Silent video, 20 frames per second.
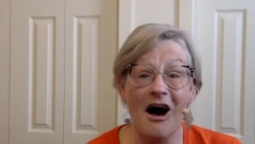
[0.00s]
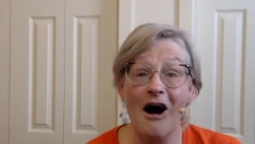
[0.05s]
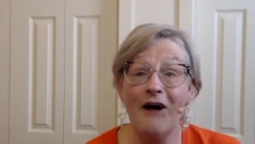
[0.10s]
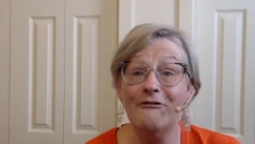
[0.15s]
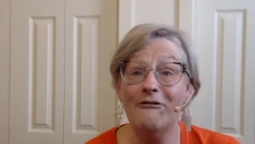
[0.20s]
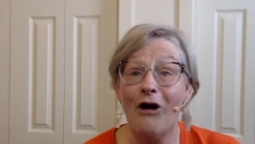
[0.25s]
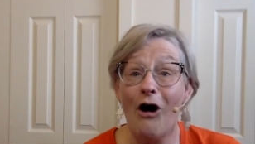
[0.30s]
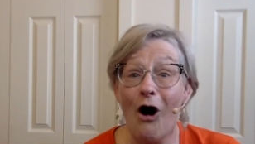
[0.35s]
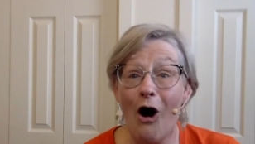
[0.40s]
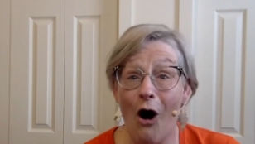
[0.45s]

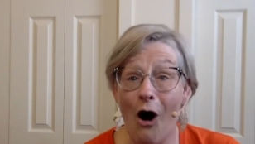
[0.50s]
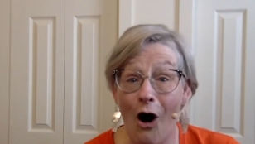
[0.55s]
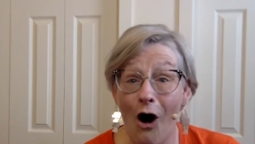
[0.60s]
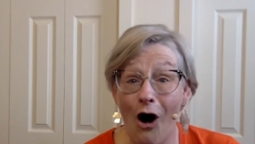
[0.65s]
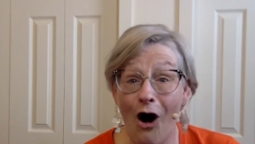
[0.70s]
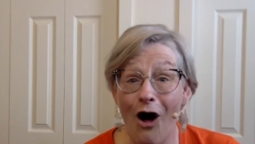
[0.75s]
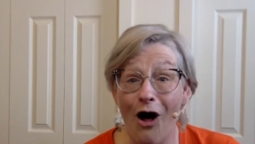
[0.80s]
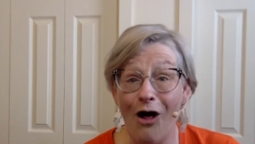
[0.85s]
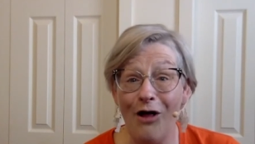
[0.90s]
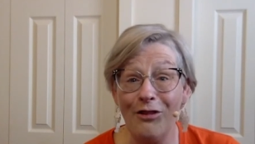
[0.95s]
of
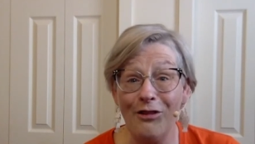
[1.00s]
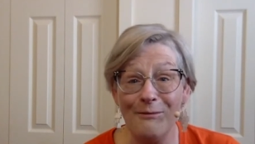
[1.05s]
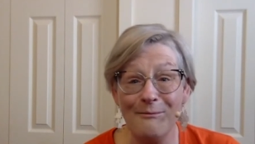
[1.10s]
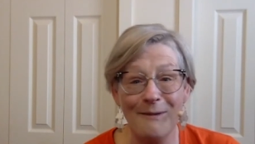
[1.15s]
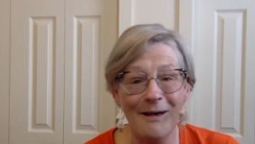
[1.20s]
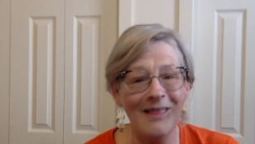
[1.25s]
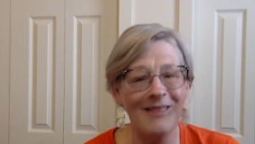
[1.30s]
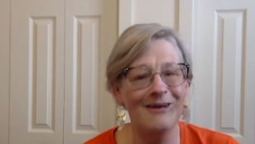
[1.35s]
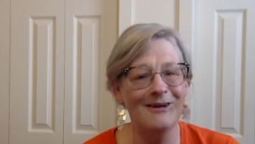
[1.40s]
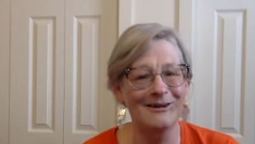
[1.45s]
all the
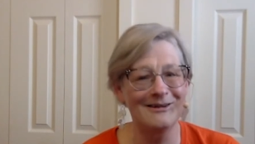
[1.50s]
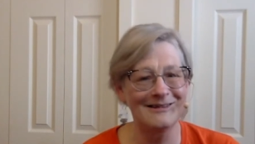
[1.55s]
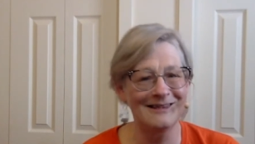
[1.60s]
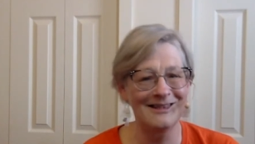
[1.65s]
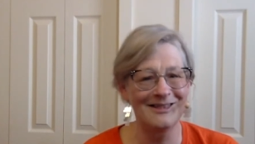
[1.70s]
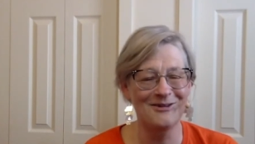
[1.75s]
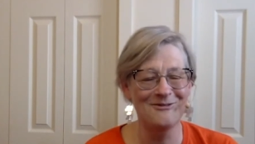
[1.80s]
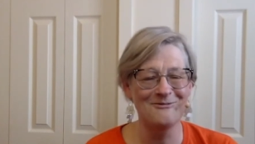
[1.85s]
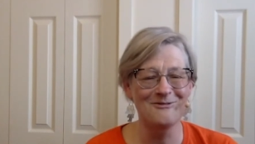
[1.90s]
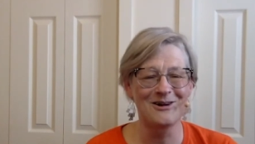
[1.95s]
mothers
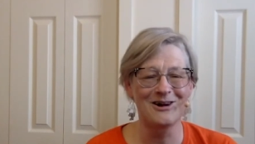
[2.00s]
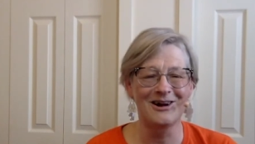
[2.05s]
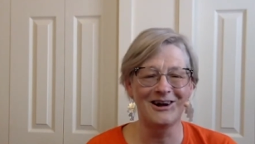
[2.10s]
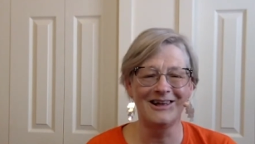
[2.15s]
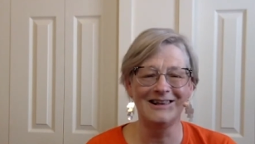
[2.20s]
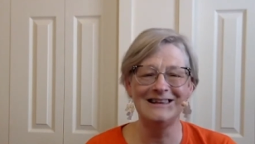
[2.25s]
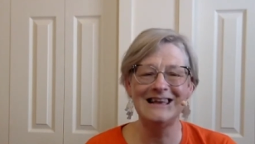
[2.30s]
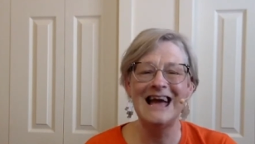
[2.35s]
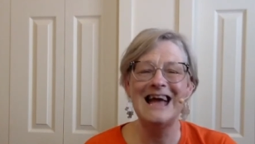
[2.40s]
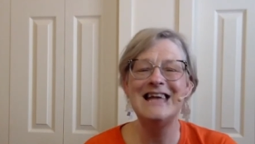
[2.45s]
in the
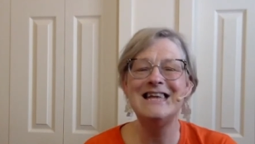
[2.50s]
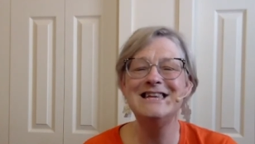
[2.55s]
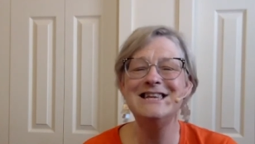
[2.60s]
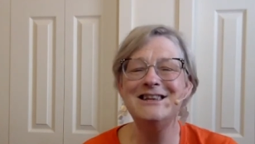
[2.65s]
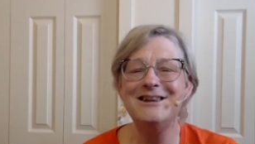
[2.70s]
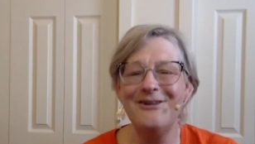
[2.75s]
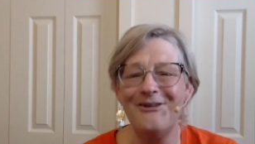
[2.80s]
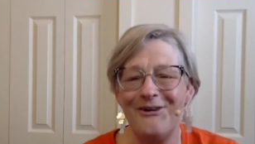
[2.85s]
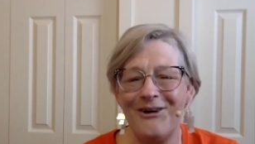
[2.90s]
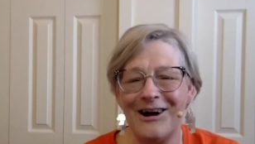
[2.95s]
world,
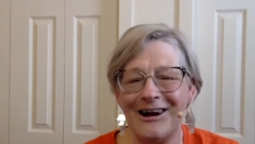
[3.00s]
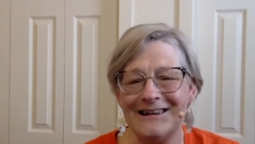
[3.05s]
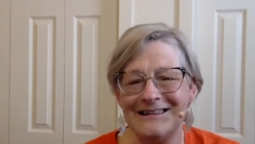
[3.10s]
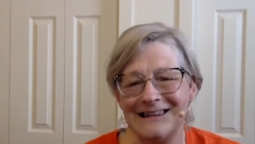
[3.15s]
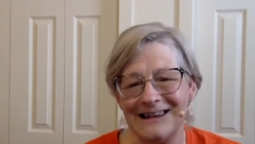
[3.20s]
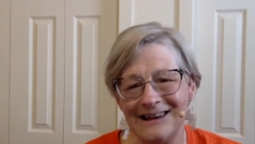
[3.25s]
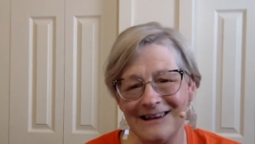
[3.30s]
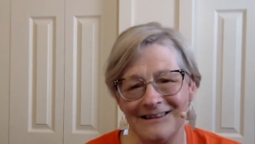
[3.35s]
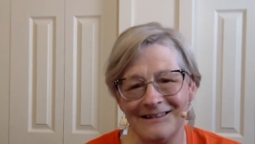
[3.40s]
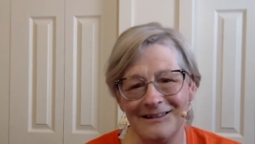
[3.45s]
yours
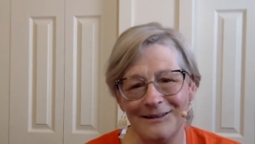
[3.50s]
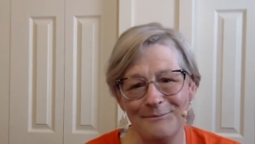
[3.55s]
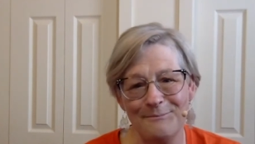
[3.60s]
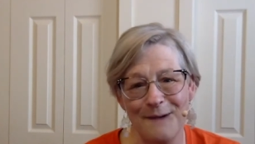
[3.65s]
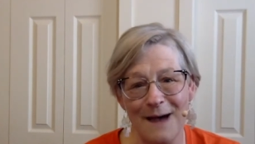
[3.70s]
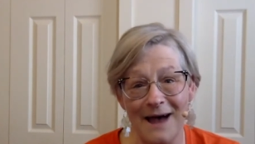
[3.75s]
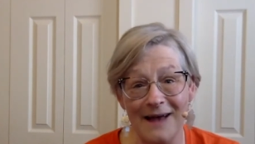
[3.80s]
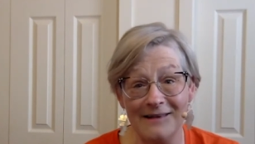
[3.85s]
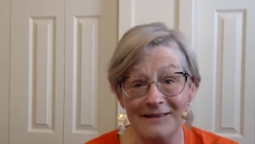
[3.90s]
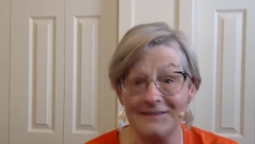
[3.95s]
is the
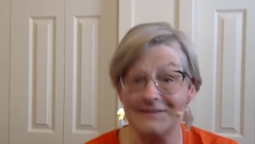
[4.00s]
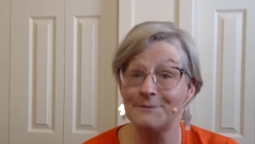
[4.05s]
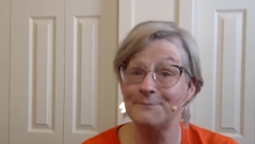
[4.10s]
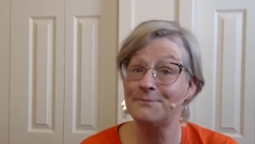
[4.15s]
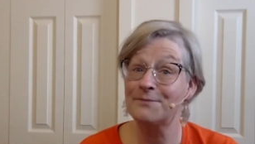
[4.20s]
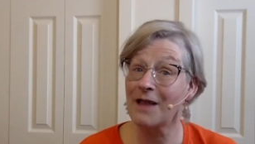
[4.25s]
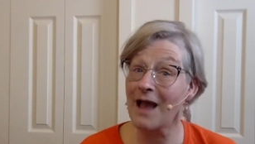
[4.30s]
best.